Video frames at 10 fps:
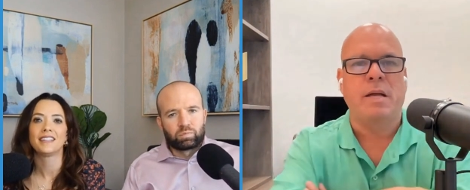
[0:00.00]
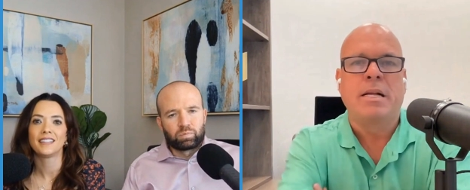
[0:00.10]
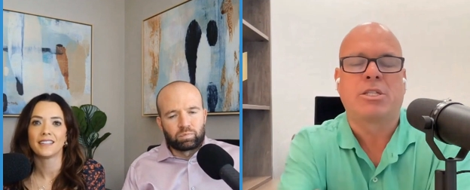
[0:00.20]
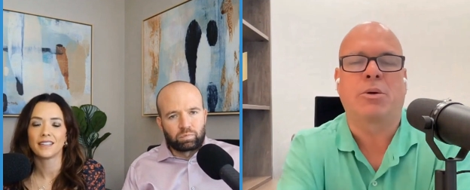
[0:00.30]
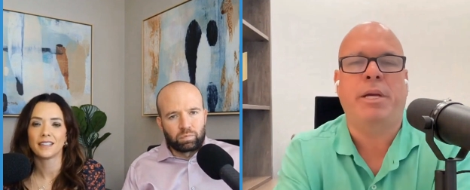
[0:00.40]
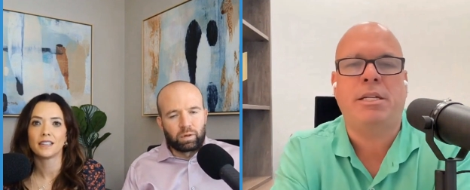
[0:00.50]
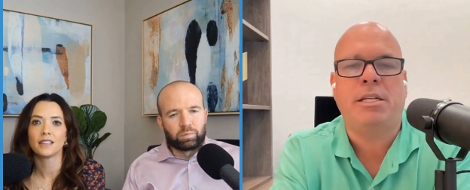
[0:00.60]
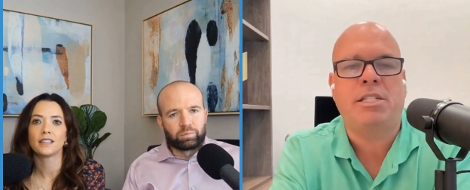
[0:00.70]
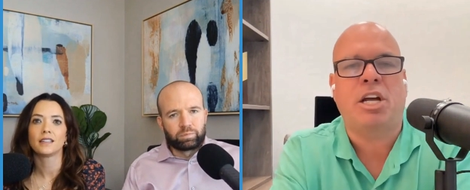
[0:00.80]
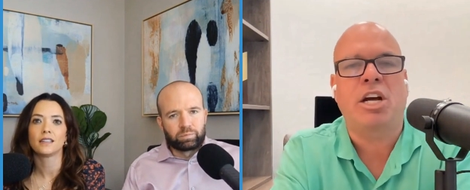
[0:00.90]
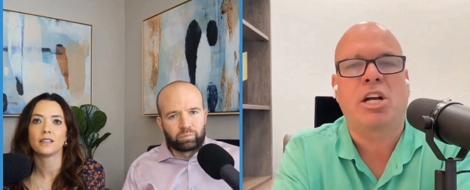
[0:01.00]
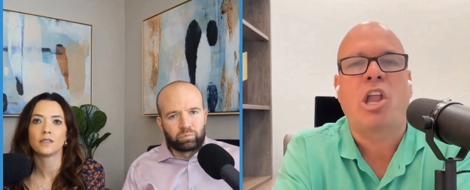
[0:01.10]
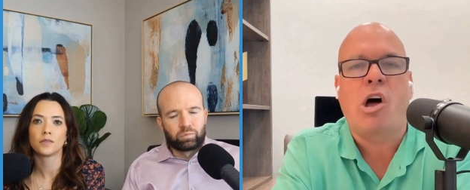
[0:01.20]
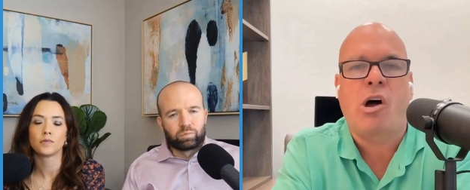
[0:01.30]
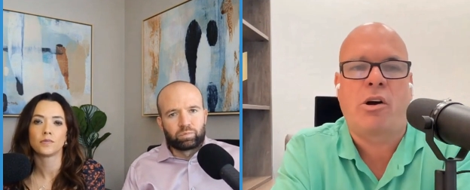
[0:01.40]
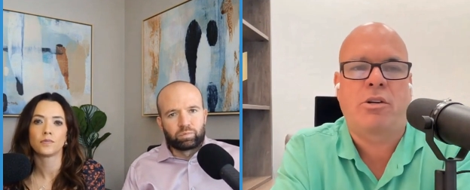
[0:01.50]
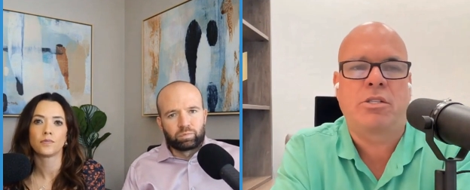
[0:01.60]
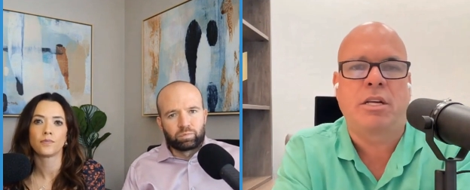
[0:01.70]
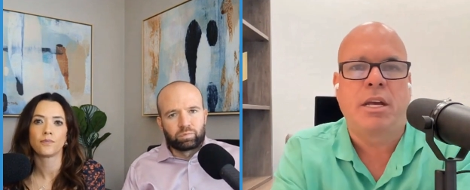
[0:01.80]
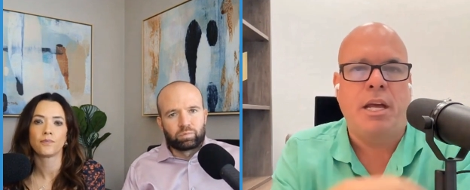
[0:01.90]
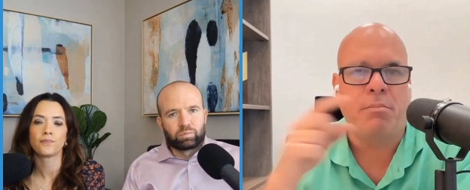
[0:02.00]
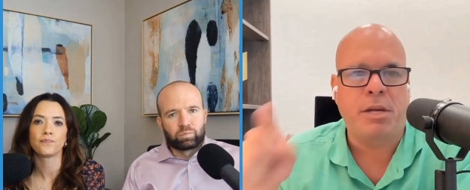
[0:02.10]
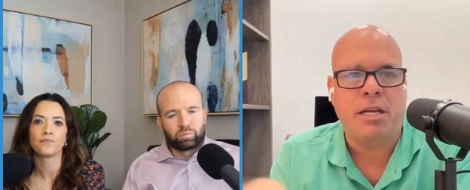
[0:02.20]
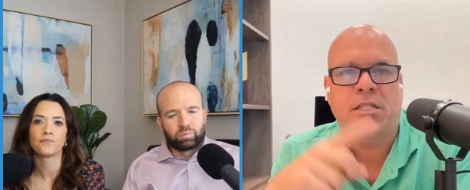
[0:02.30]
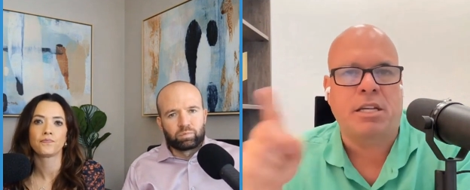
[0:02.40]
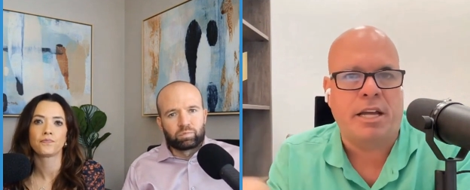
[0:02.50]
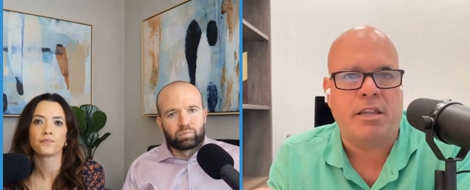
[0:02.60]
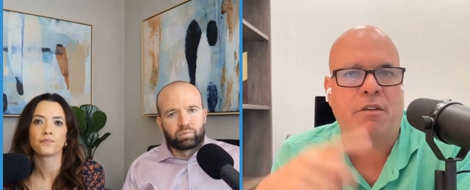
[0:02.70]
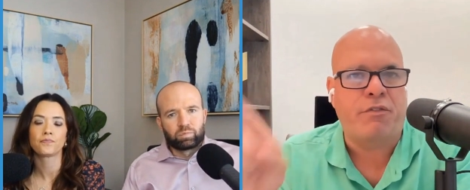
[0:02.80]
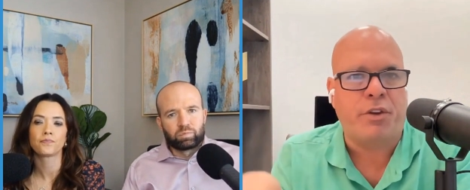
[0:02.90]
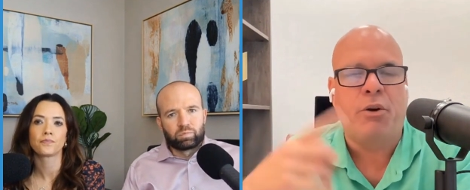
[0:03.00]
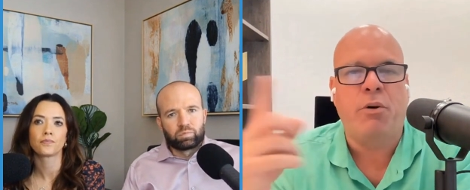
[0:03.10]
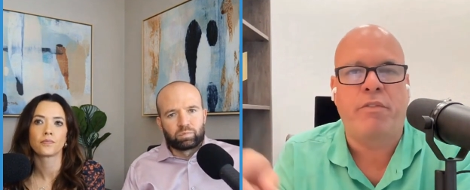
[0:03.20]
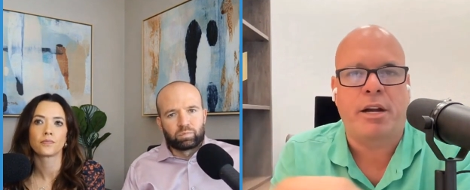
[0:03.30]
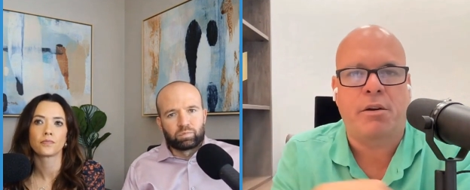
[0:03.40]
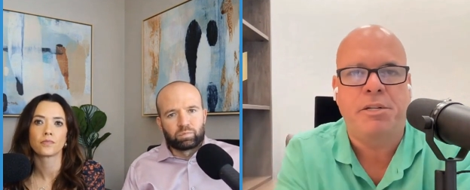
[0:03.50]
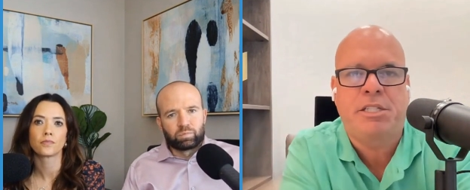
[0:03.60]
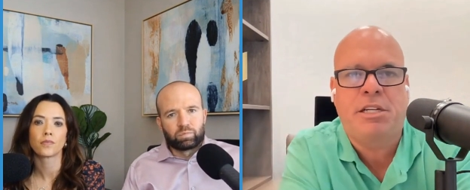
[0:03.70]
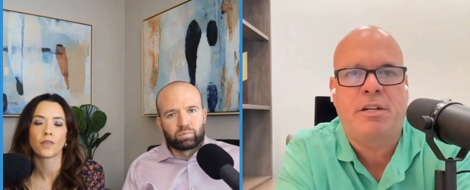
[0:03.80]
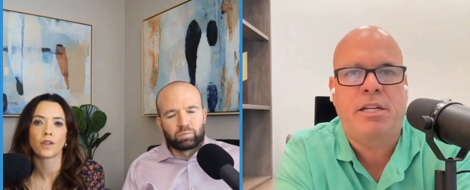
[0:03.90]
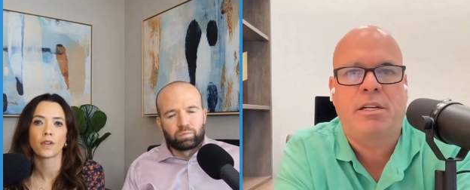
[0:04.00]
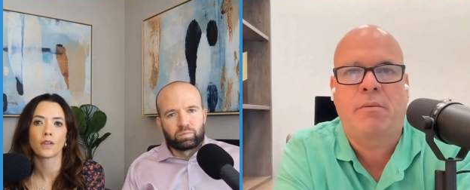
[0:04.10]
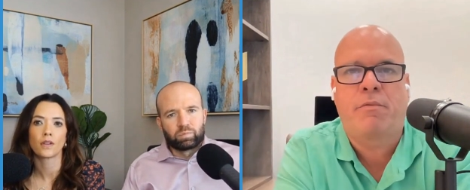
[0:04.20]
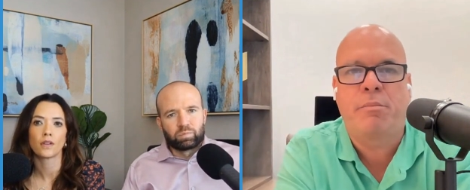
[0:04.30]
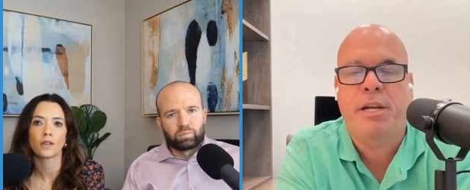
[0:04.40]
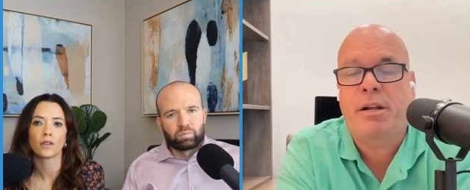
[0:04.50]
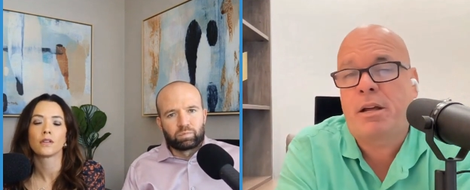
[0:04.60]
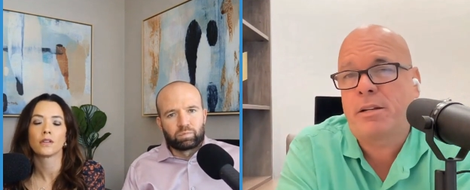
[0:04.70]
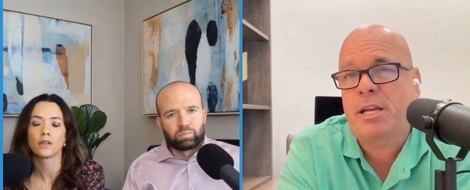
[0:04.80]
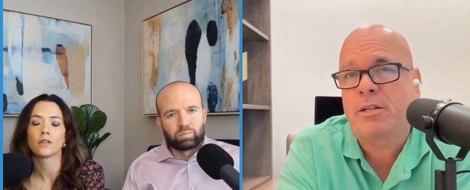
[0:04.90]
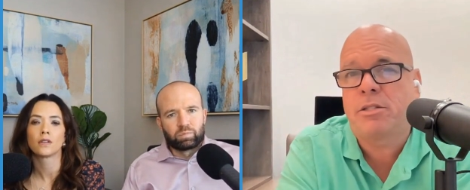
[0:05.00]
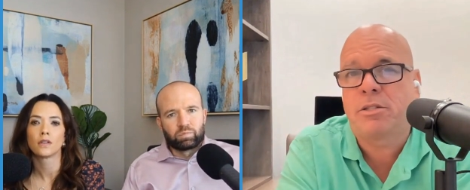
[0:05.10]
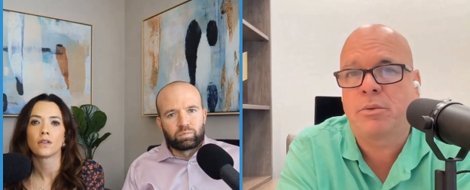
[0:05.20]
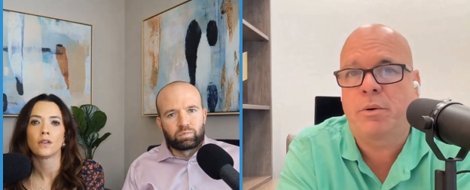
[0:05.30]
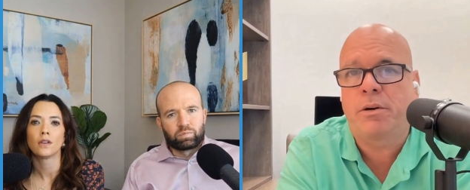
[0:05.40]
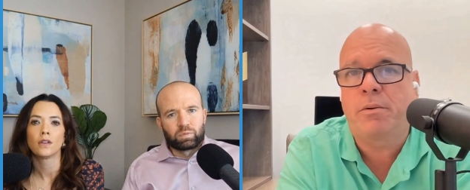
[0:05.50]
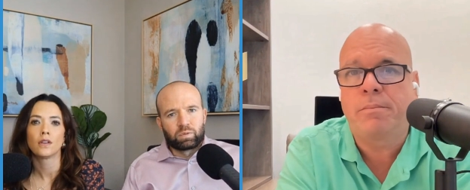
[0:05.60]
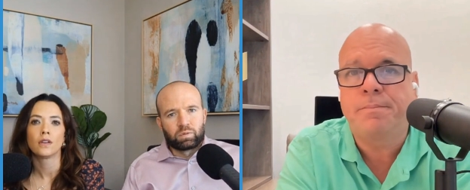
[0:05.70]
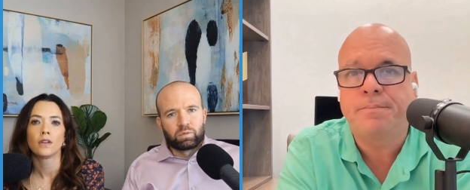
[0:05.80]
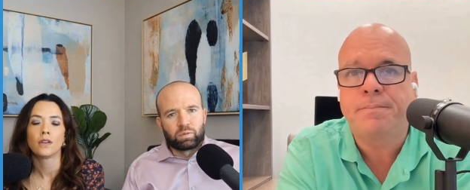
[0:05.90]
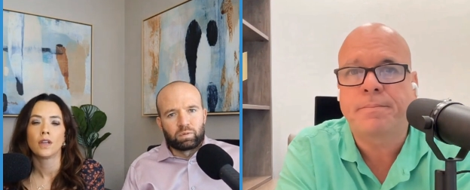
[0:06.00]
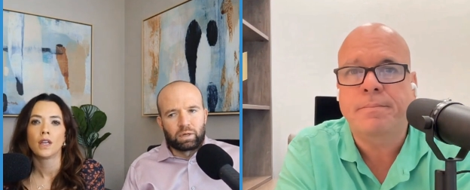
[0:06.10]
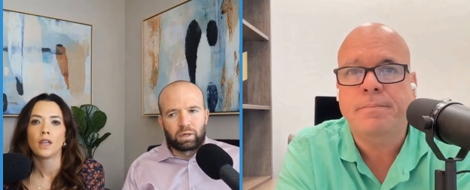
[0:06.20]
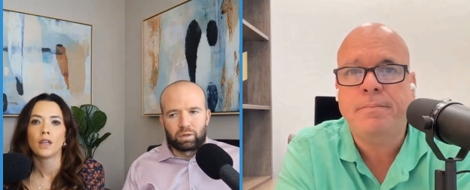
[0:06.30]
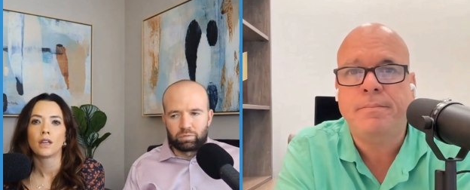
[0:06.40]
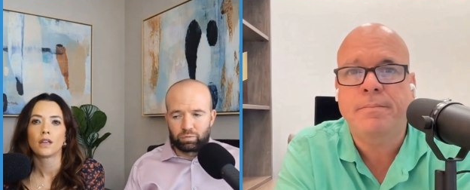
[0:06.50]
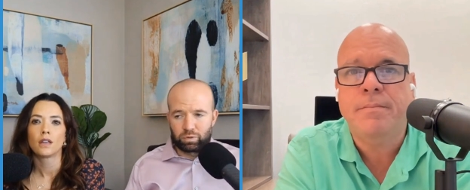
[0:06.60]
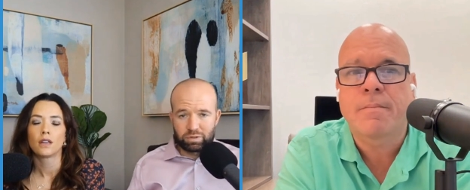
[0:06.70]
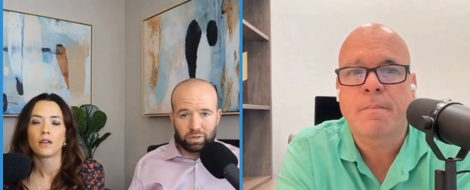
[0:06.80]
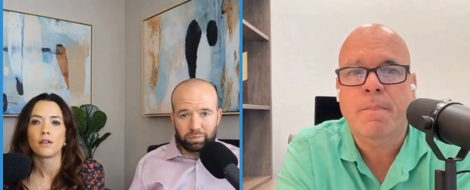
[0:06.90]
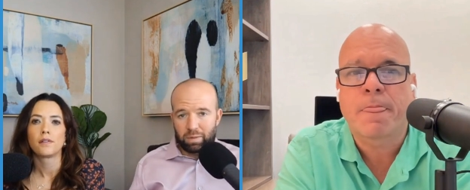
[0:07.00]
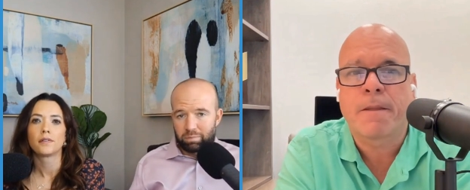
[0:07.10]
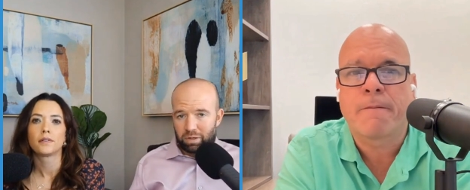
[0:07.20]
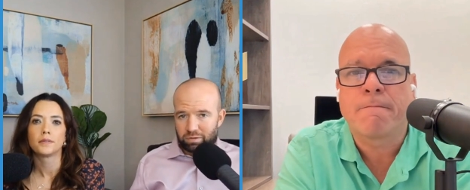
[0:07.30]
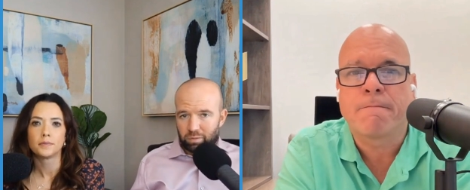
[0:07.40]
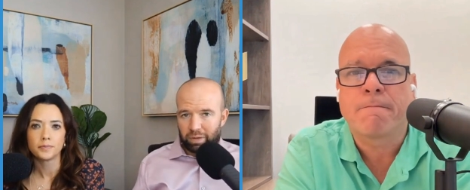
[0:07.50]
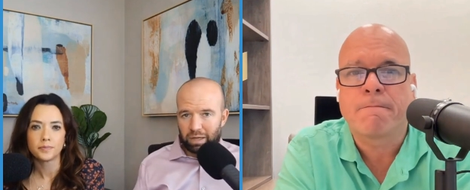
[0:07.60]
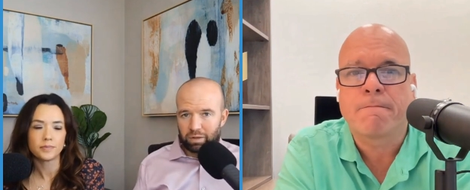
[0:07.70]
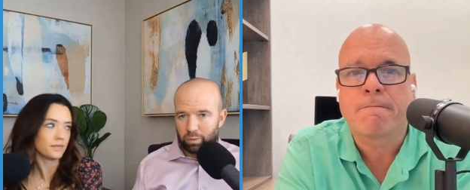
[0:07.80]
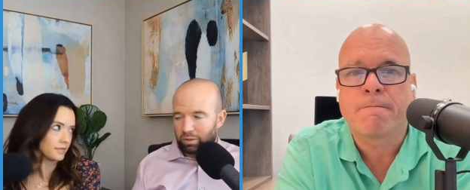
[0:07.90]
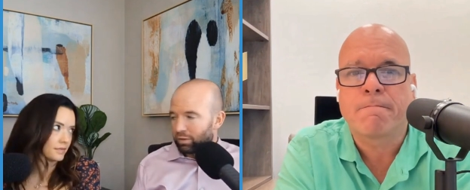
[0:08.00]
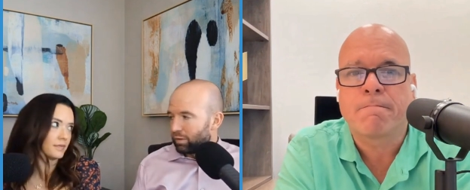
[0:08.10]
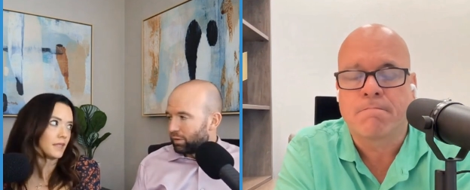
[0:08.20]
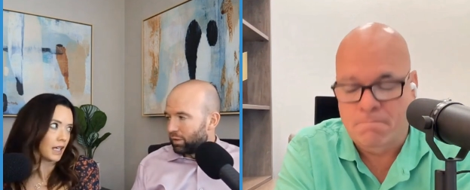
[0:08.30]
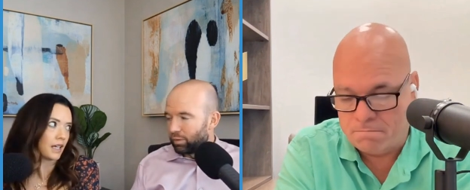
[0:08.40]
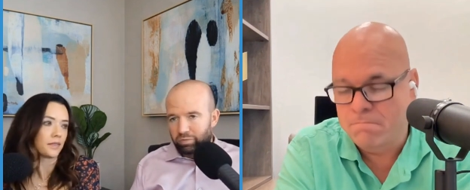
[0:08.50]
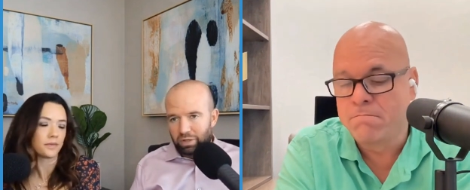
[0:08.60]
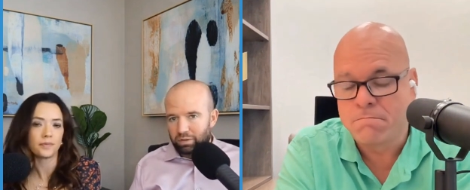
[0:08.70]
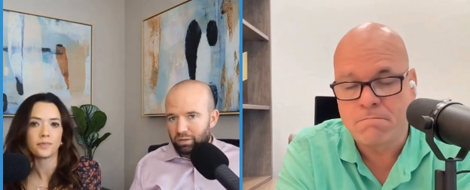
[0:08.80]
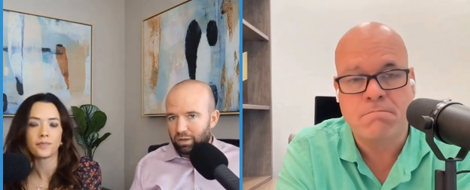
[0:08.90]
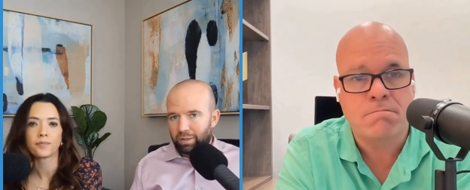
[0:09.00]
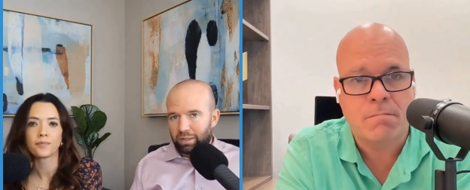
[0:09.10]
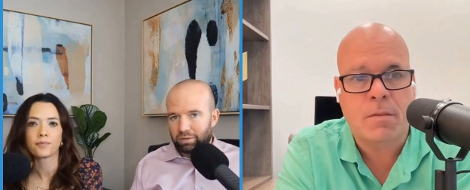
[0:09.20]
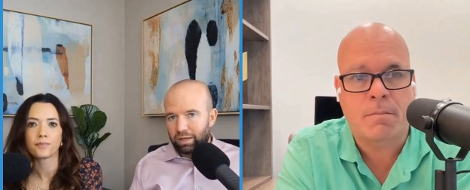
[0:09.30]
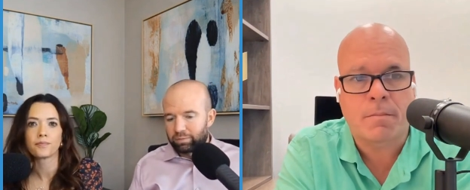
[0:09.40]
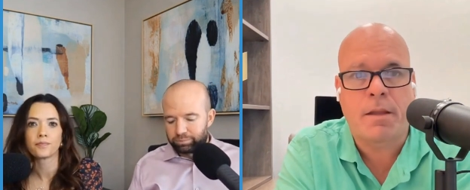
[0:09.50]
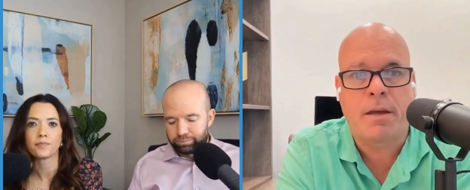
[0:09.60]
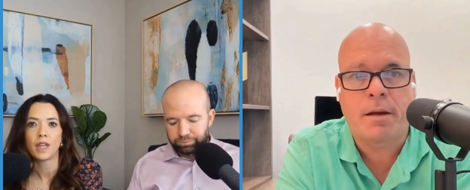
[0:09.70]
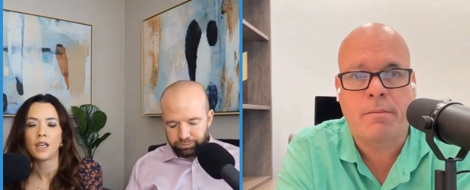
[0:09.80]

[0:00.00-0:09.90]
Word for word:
Speaker 1: So it yeah. just unclogs and begins to let the flow of that creativity come for me in a lot of cases as well.
Speaker 2: Yeah, frees up that mental bandwidth. You yeah, know, we've talked a lot about that. Yeah.